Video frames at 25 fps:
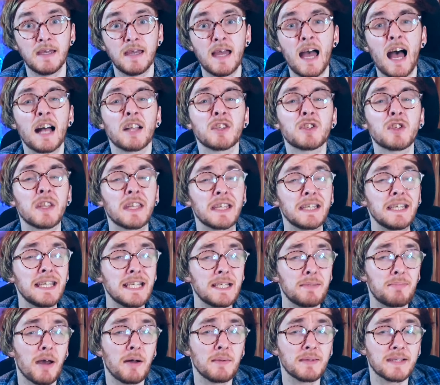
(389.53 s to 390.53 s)
And so they
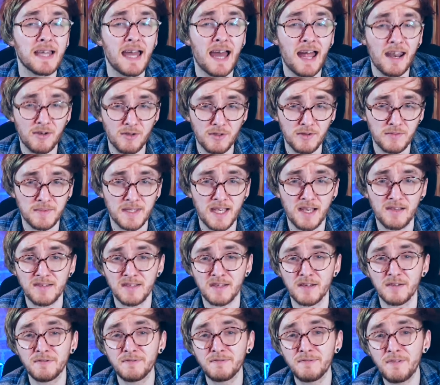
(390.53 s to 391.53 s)
need to be able to handle themselves
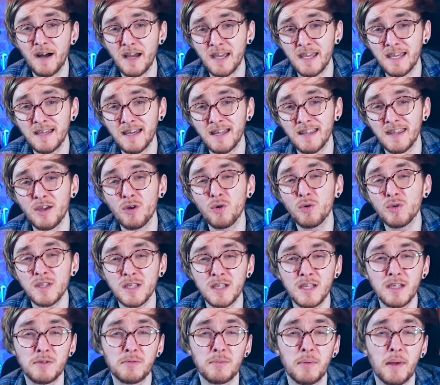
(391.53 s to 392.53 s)
in a fight, and they
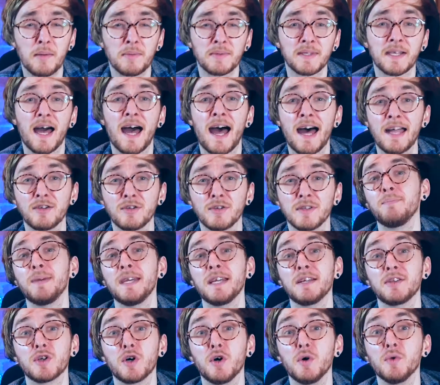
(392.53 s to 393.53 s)
also need to be able to handle
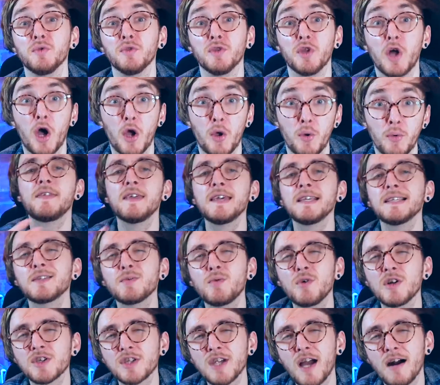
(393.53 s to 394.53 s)
being told no. Things
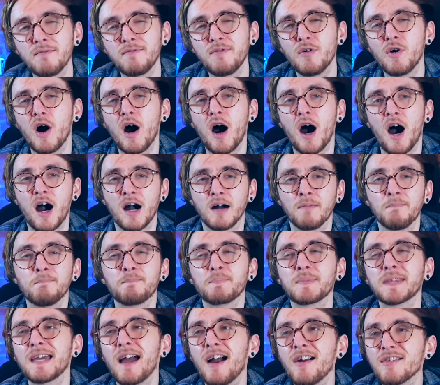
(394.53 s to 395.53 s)
to watch out for are
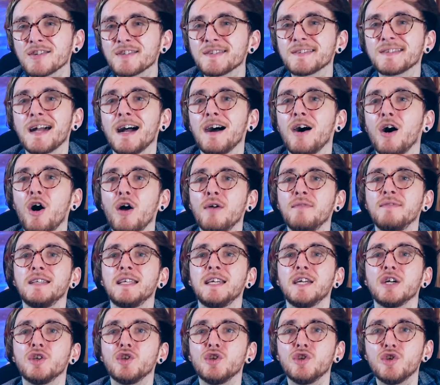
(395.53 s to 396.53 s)
characters that are
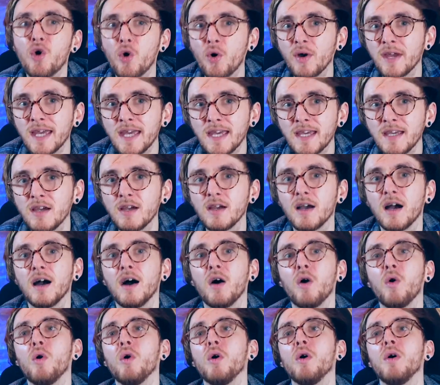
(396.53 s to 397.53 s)
overly annoying
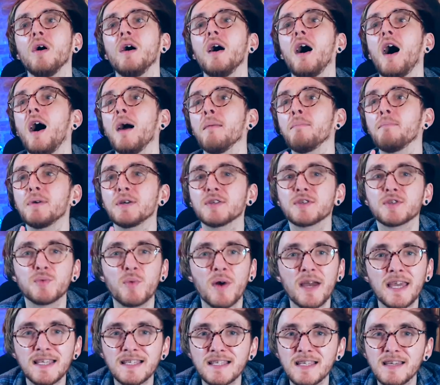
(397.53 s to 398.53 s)
or
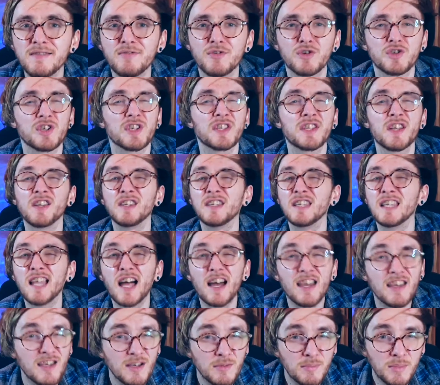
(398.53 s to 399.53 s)
unpersuasive or just
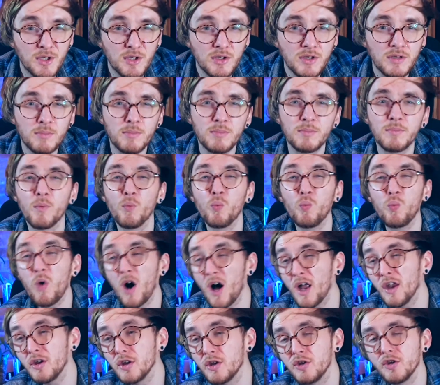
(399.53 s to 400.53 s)
unlikable.
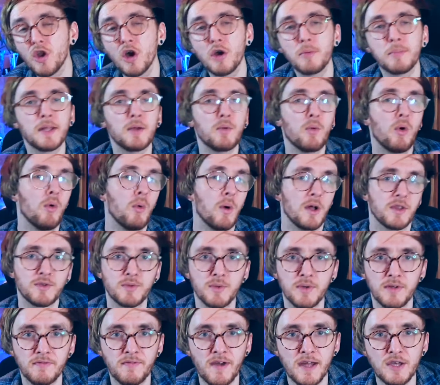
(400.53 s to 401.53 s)
One, nobody will want
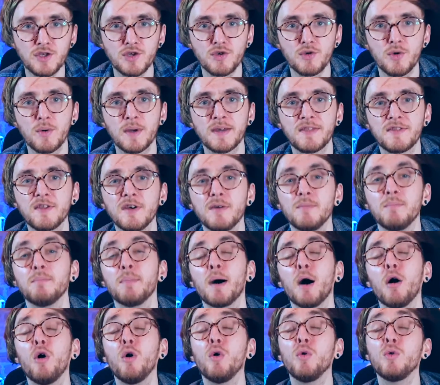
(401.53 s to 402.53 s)
to adventure with them,
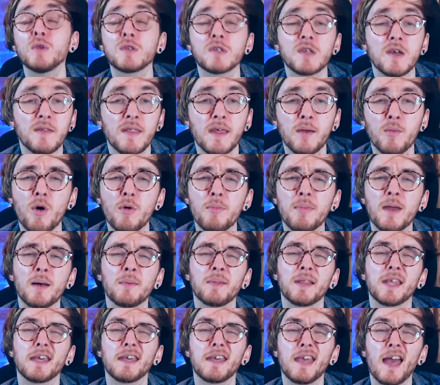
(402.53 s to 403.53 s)
but also they won't be
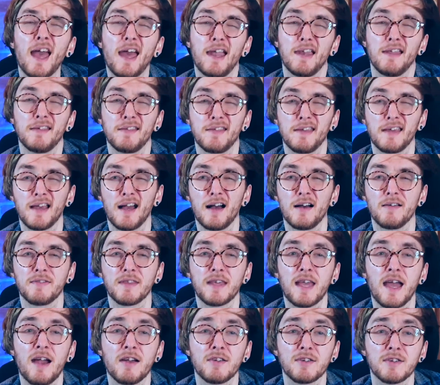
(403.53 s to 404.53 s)
able to get anything out of
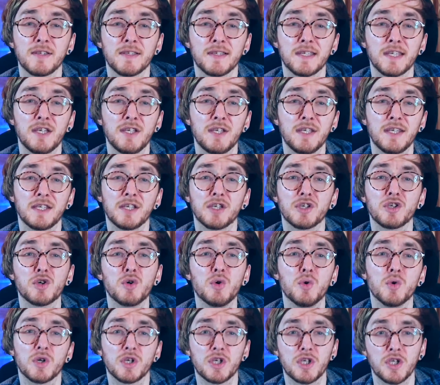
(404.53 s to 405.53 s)
the characters that you need to
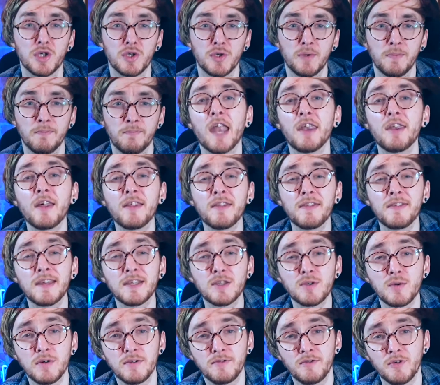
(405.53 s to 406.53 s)
talk to. Another
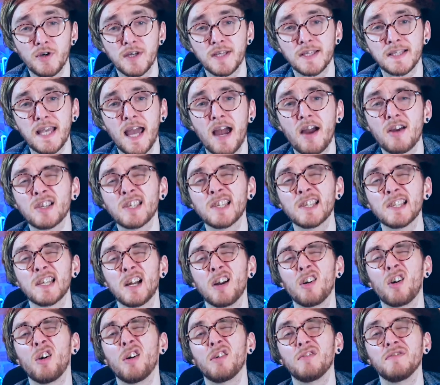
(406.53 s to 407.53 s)
thing to avoid is characters
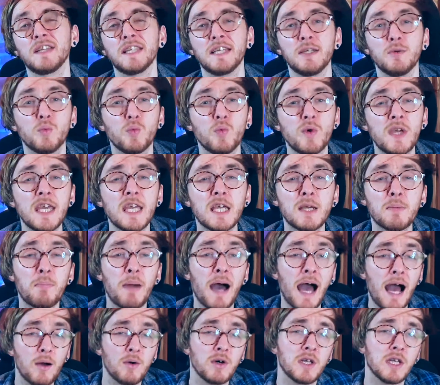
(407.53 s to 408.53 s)
that are overly weak,
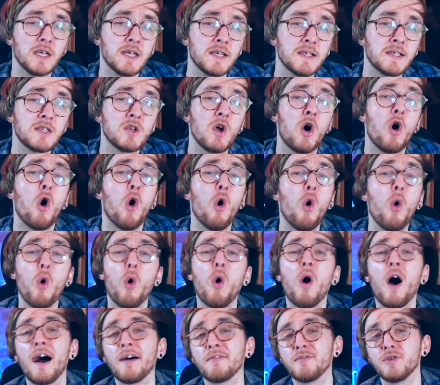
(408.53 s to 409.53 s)
powerless,
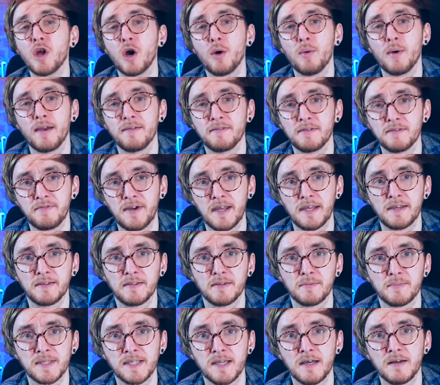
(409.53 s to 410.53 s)
or have no way of
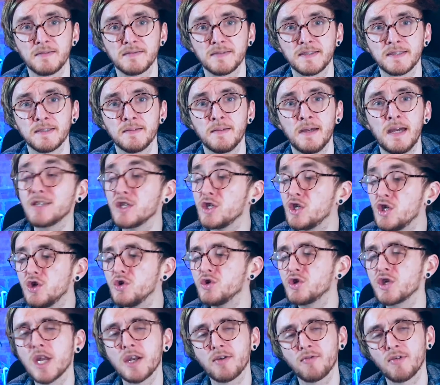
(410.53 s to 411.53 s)
defending themselves. These are
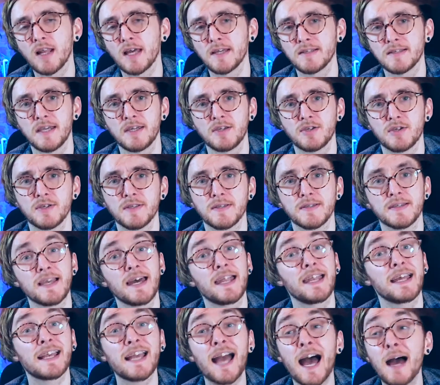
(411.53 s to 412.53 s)
huge generalizations,
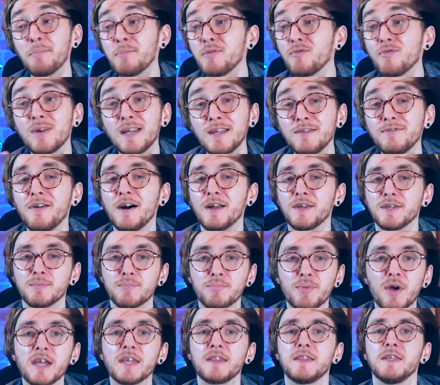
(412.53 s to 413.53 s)
and it can be really fun to
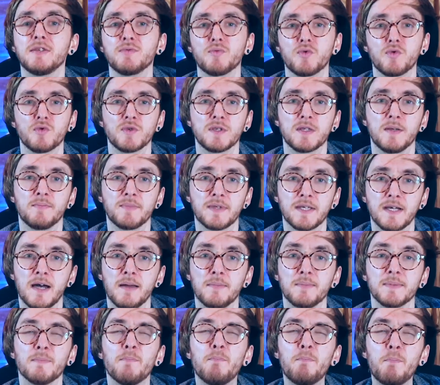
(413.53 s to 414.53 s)
break these rules
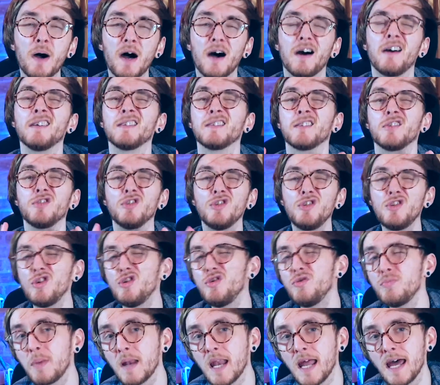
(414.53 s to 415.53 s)
sometimes, but as a
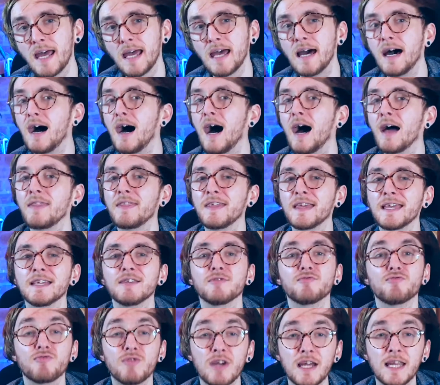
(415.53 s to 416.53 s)
new player, I think
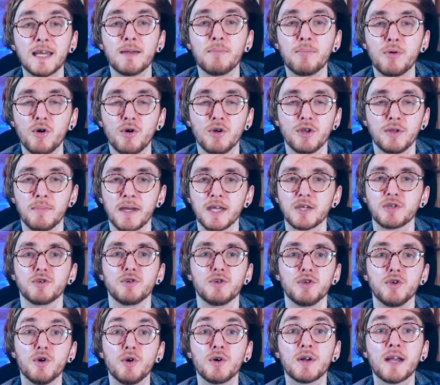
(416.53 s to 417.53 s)
it's really important you make
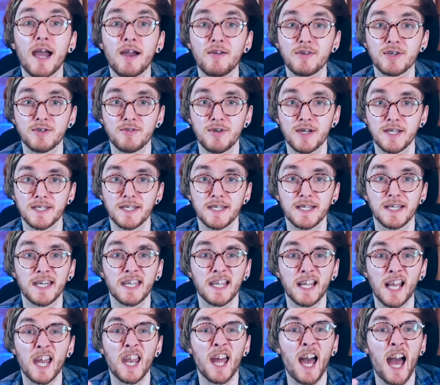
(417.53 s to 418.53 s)
sure your character idea
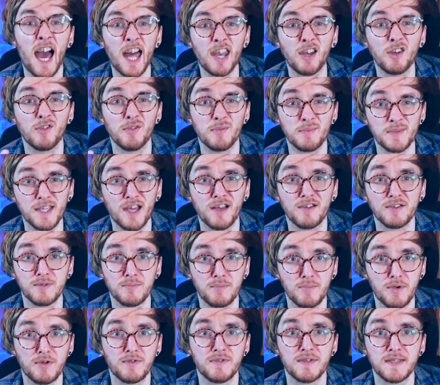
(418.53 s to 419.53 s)
can kind of handle themselves
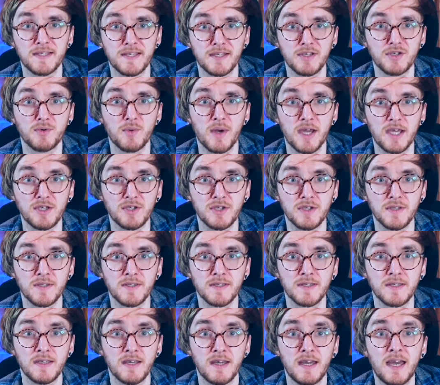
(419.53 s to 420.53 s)
in both these
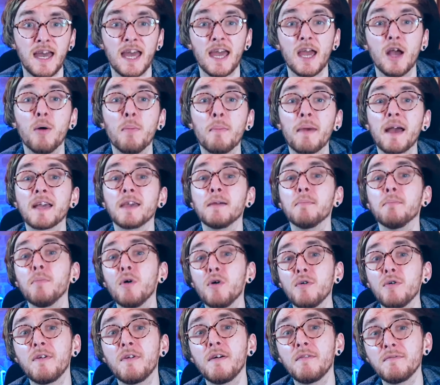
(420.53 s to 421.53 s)
situations. It'll make it
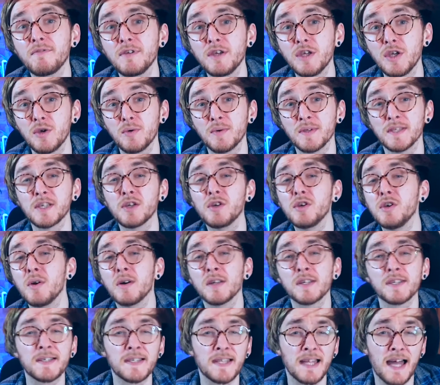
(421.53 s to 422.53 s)
more for you until you
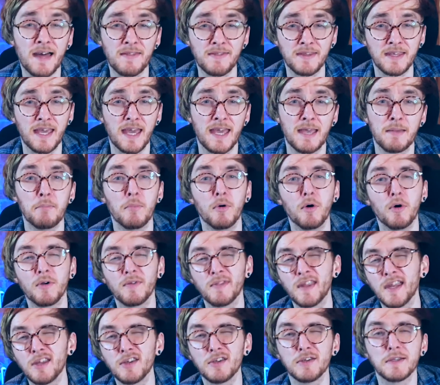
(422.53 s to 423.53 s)
understand the game more,
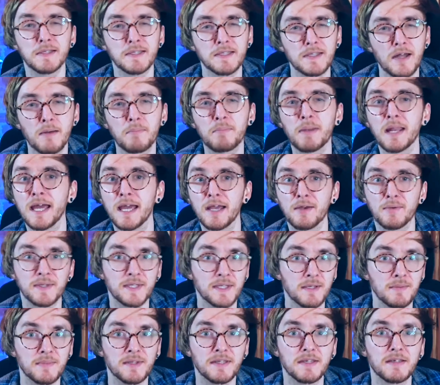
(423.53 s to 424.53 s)
and then you can start playing with
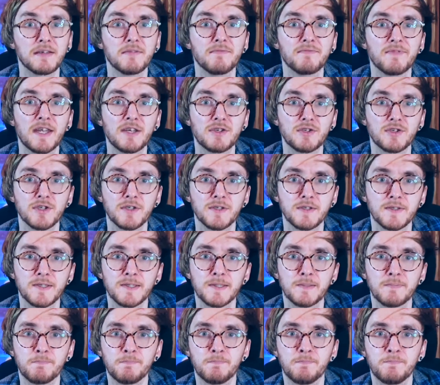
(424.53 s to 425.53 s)
some of the conventions.